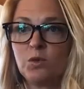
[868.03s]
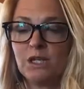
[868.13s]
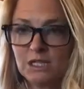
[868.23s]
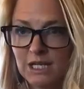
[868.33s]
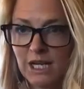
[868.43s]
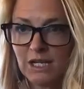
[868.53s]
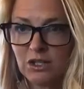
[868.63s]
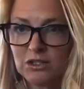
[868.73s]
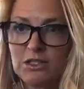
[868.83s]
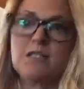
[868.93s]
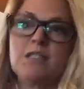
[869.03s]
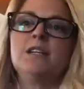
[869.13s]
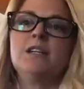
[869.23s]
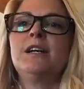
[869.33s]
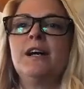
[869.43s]
indicators,
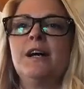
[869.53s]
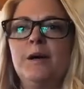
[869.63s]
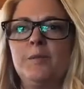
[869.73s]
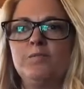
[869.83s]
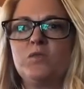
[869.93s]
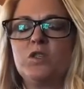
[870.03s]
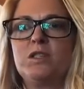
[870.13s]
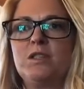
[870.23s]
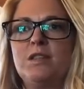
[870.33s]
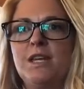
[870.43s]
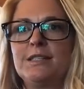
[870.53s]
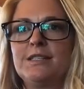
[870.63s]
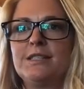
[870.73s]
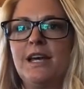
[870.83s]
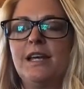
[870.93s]
just
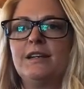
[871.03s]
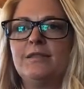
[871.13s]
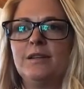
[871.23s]
things that